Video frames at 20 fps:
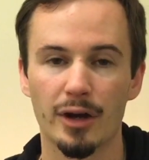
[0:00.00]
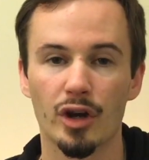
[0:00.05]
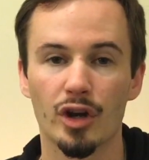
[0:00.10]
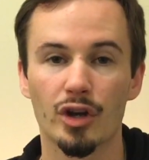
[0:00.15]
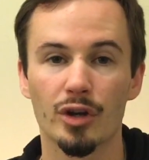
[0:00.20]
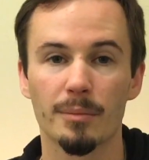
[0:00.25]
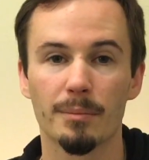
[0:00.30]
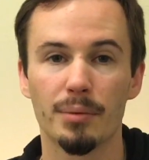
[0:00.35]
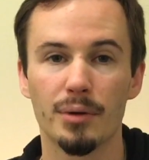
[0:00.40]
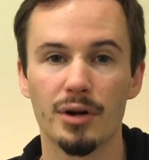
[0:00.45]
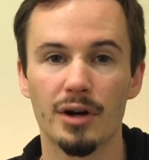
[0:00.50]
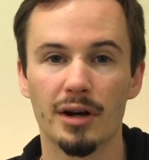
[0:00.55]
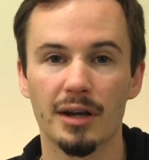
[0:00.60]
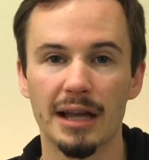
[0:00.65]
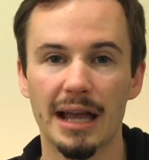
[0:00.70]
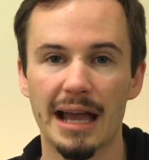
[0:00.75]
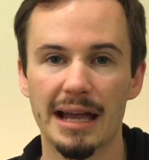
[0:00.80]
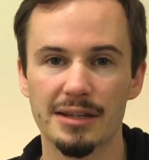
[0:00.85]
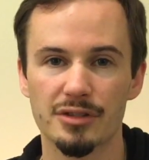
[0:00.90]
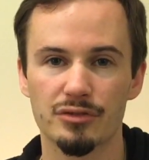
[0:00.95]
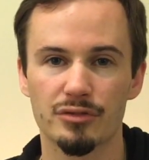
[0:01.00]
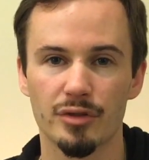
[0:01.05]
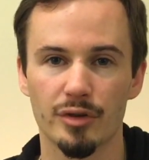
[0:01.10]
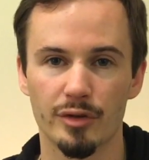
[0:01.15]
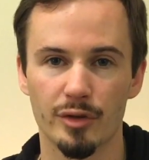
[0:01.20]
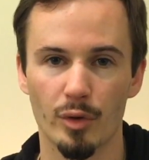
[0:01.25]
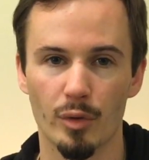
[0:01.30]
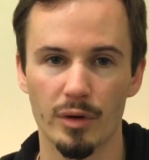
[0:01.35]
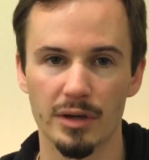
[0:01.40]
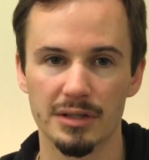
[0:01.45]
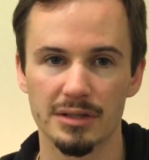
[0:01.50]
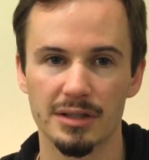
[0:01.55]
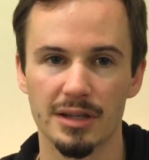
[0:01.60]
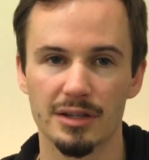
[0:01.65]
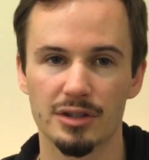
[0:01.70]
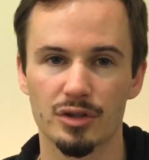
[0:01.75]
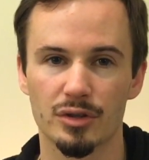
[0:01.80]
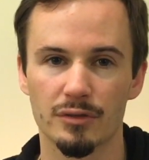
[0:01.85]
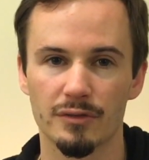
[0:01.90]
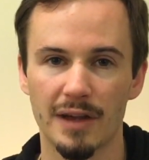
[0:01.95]
Her book, Astro Noise, A
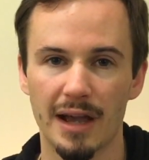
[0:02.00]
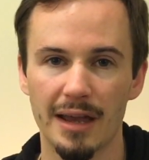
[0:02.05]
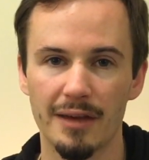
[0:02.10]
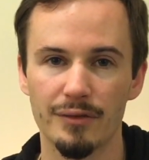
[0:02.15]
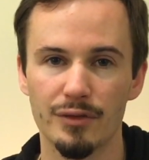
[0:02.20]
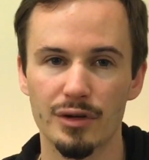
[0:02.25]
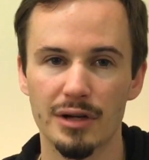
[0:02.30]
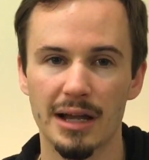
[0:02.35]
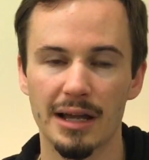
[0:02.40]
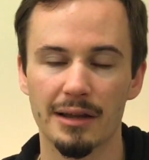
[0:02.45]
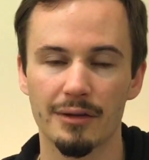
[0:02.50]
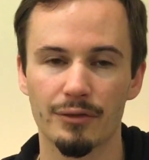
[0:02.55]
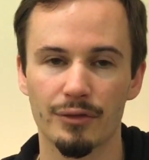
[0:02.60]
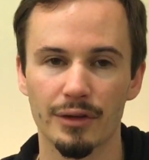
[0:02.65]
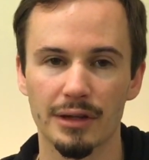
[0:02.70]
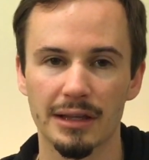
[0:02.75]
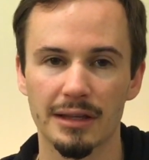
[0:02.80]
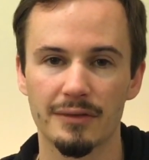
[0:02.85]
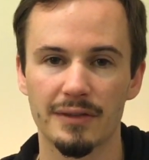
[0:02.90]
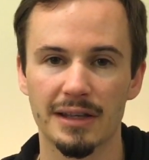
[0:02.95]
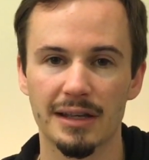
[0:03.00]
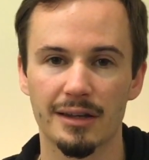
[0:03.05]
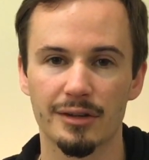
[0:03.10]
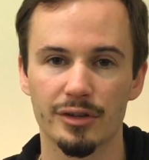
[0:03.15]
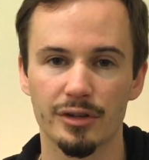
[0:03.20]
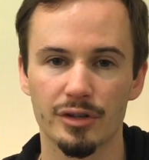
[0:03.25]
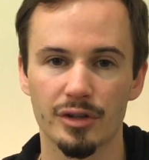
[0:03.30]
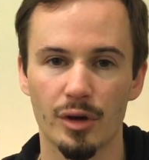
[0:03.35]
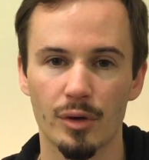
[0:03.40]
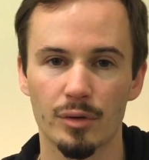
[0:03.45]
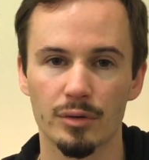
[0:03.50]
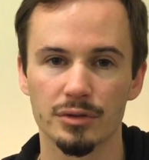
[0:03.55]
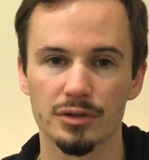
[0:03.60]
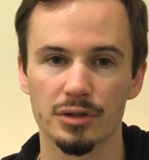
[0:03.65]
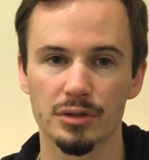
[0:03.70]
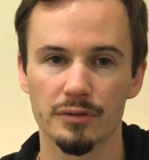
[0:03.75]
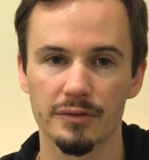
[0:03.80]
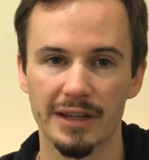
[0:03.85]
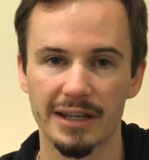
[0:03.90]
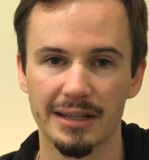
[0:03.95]
Survival Guide for Living Under Total
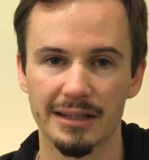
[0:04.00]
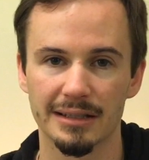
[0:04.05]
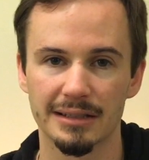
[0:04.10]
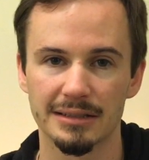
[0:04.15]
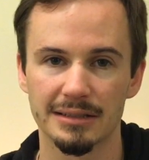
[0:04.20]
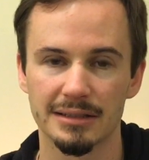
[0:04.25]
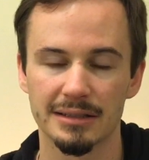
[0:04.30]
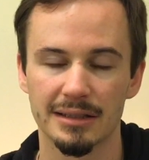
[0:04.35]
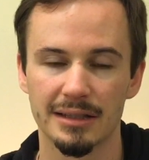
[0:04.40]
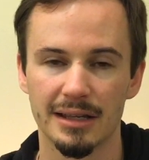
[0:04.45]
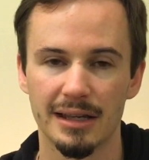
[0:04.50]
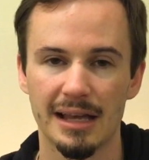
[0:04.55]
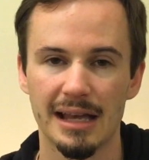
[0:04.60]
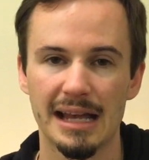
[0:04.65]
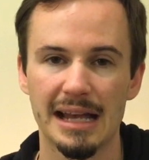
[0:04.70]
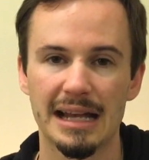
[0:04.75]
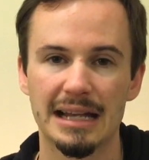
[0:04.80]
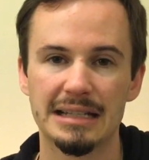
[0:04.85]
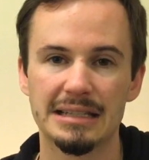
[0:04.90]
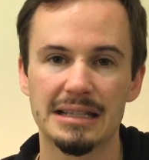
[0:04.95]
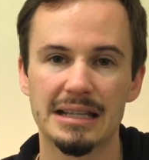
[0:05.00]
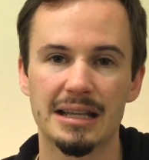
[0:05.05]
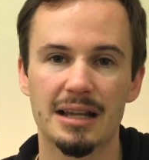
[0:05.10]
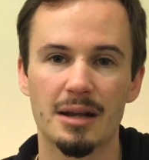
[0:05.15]
Surveillance, is the